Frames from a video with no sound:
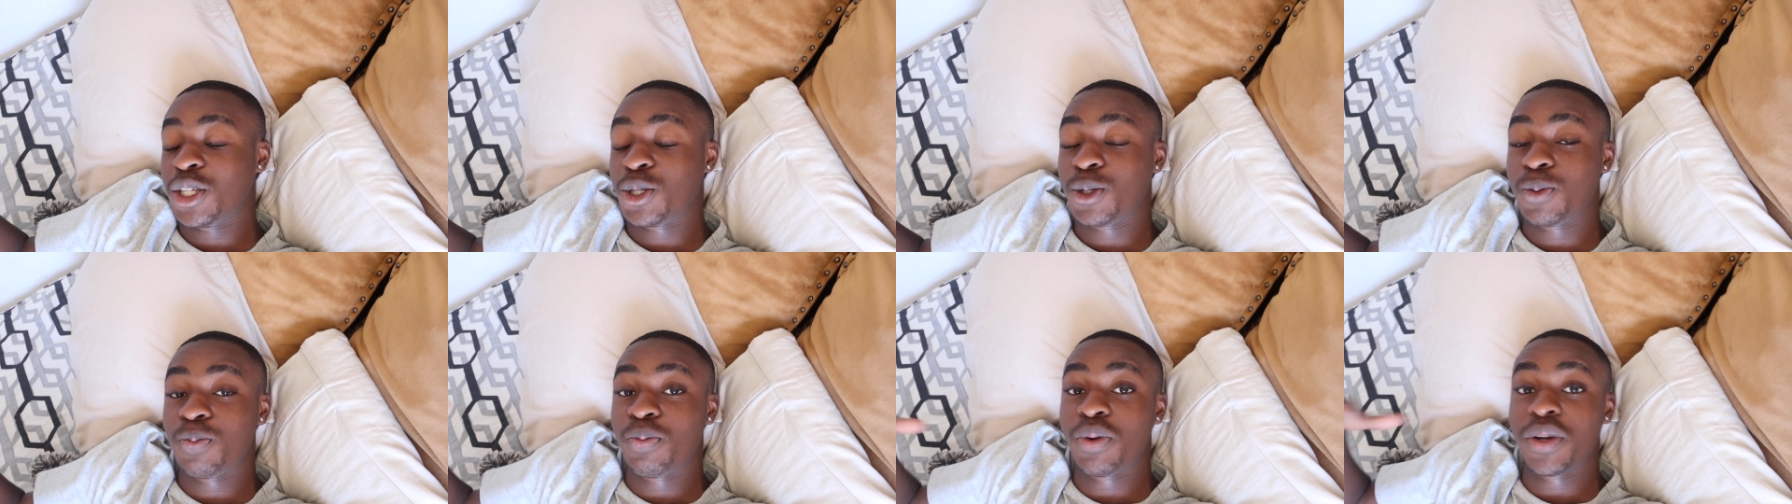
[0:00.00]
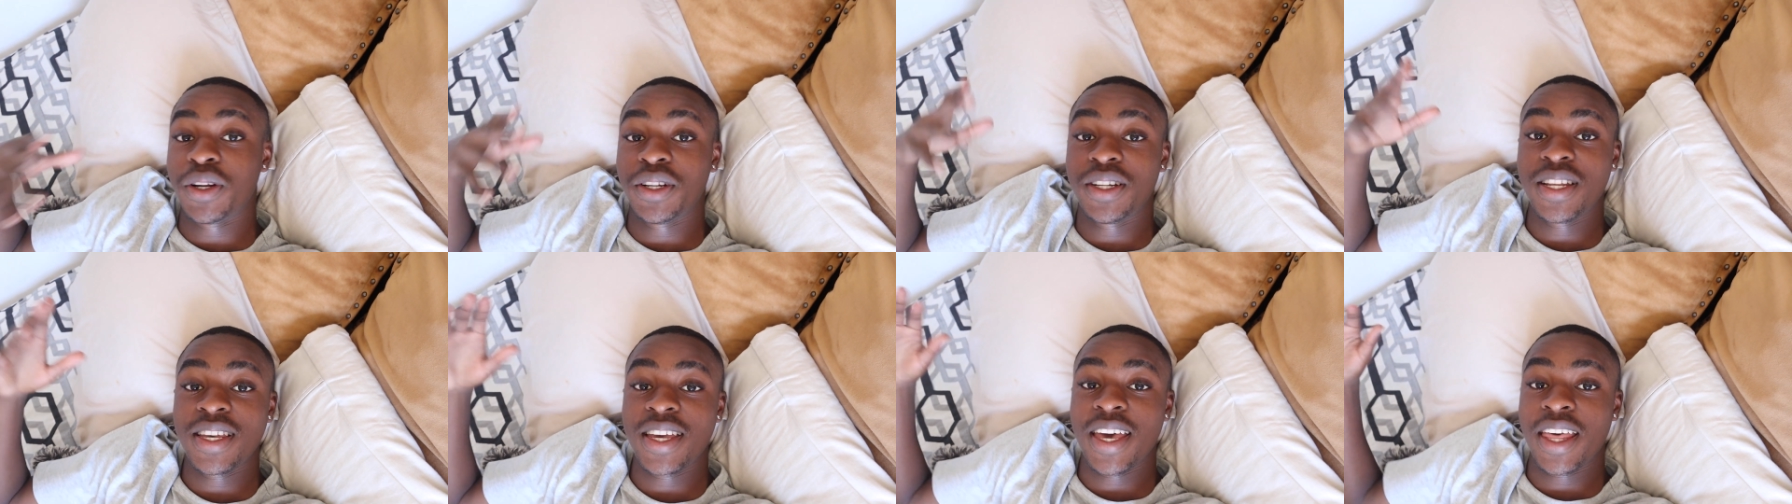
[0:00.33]
just
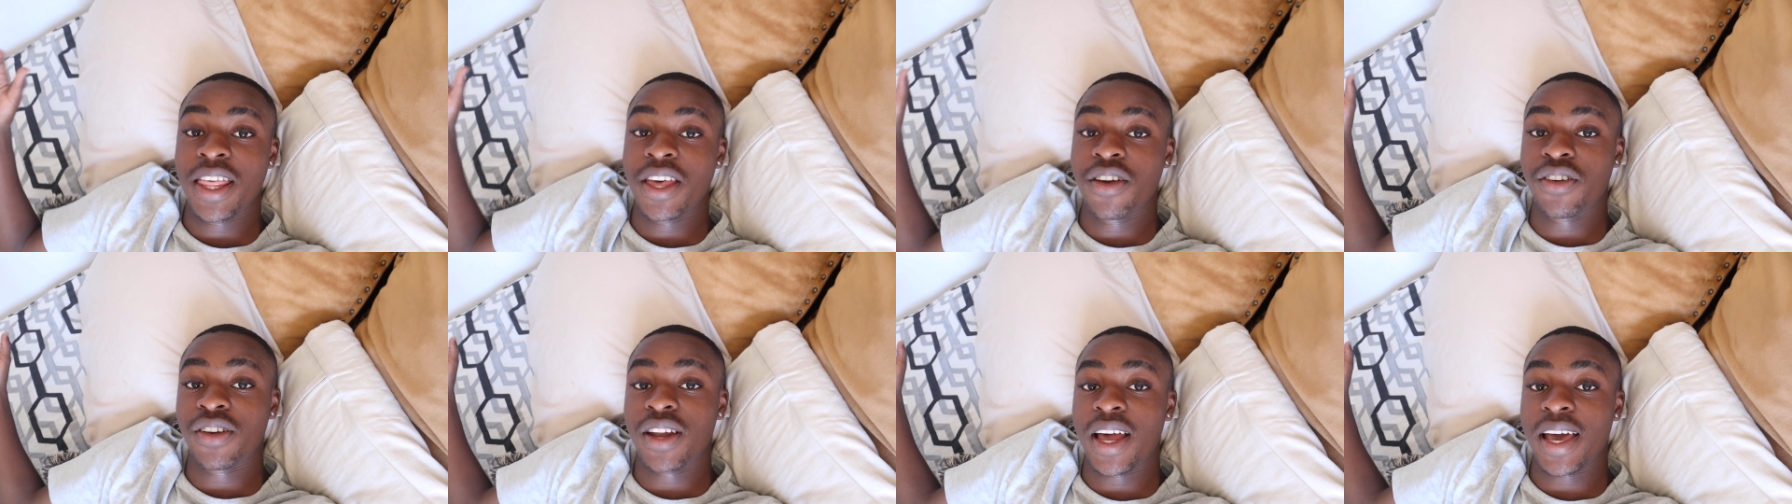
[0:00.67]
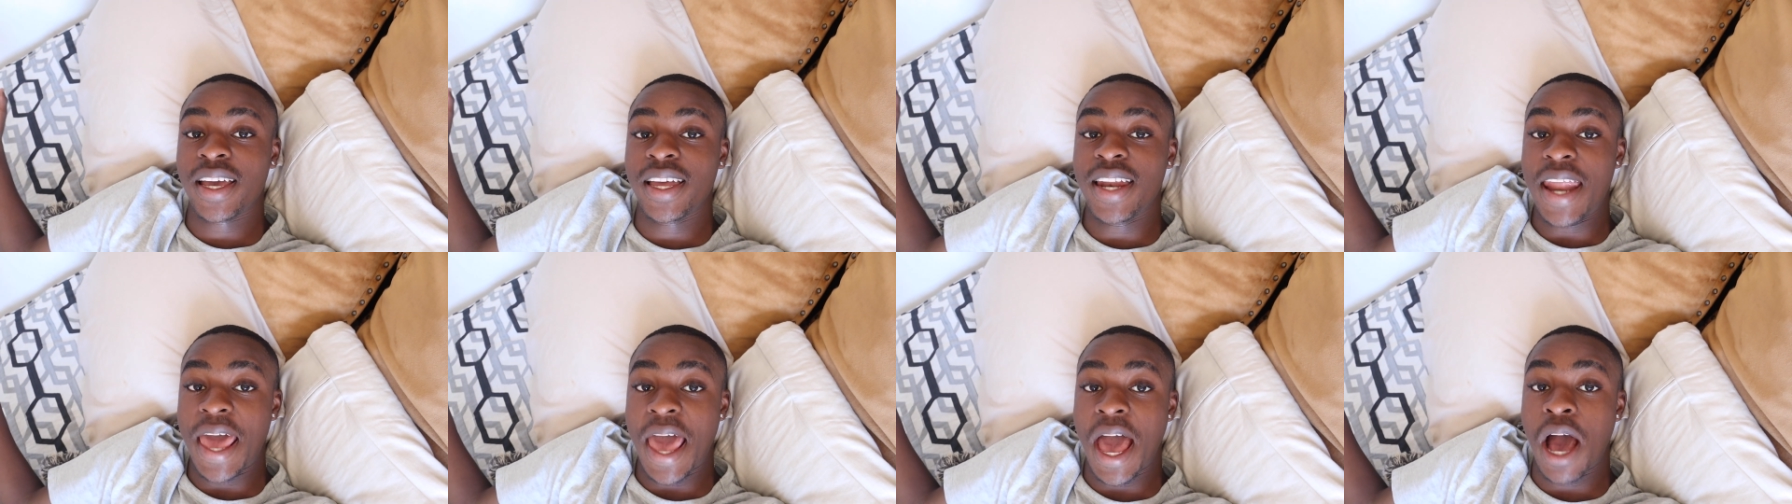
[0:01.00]
put it together in
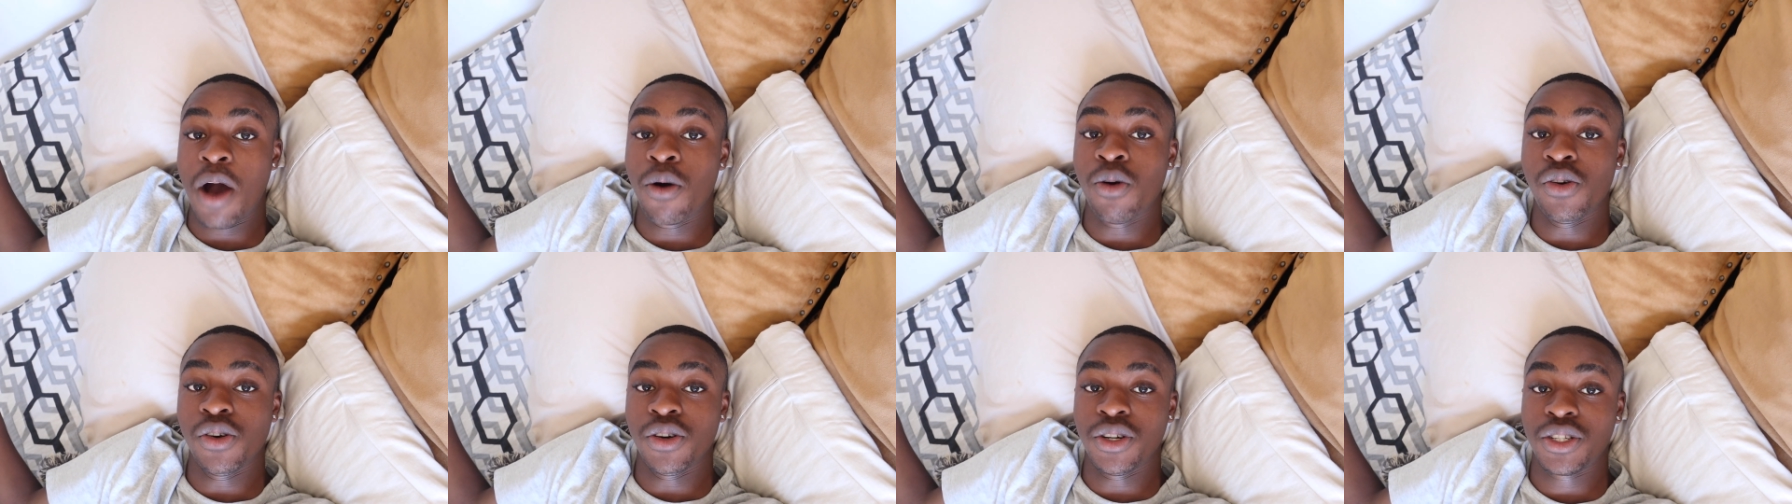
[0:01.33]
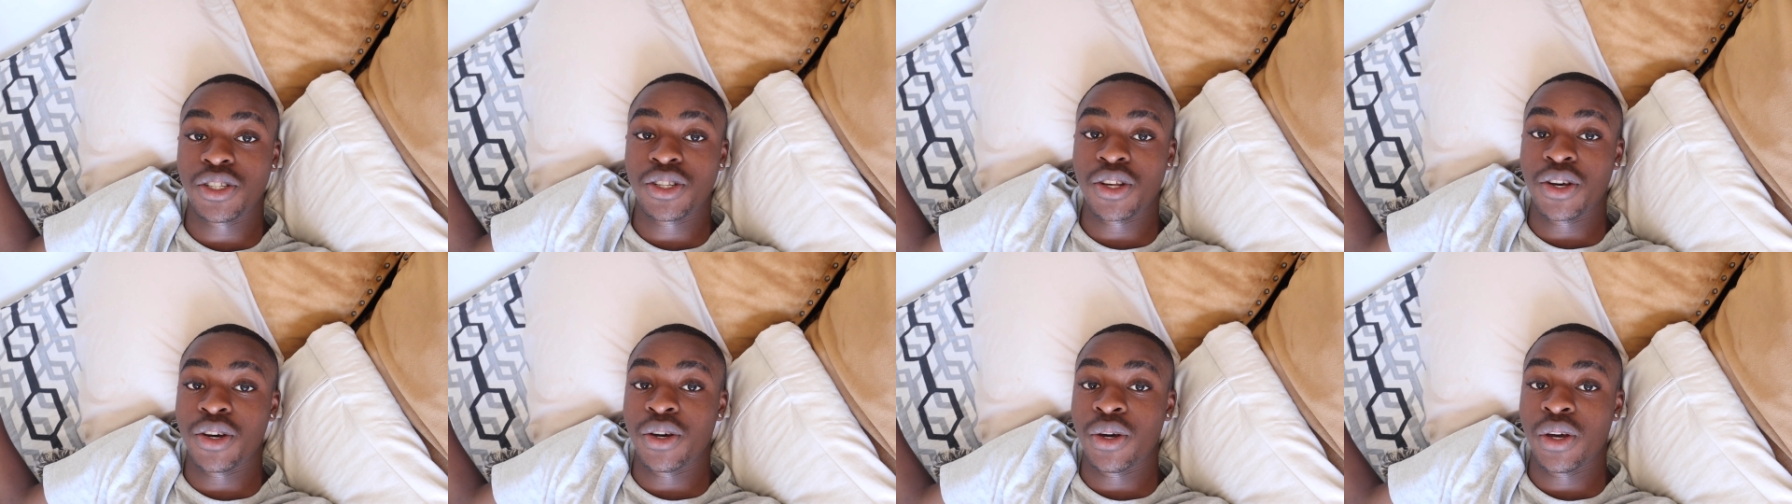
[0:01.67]
like an hour or
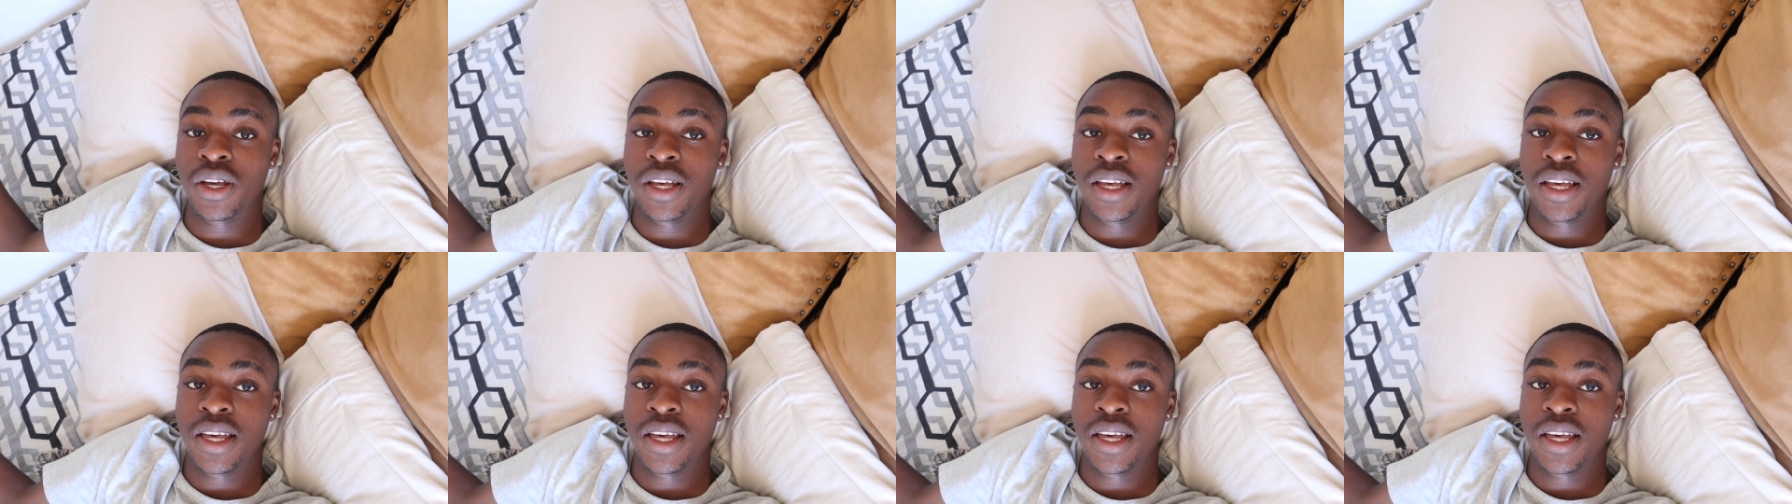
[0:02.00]
so.